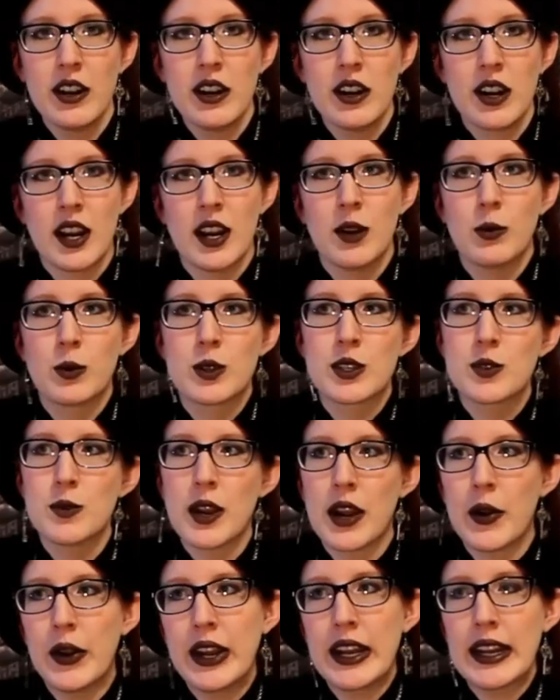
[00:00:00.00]
I was
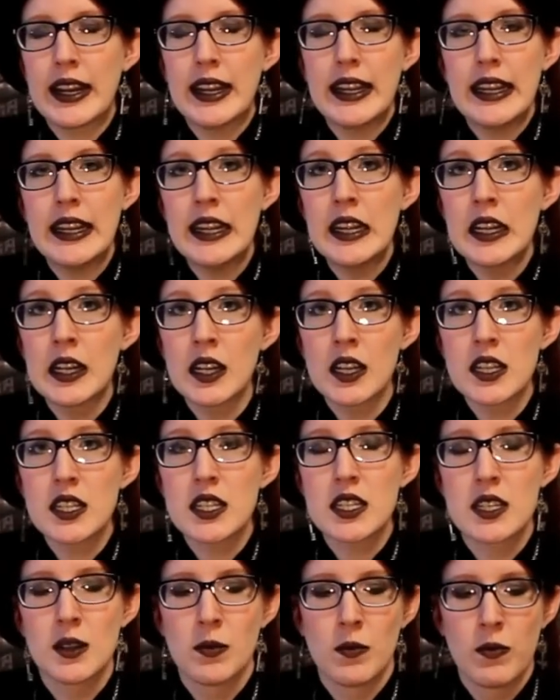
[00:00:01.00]
wearing heels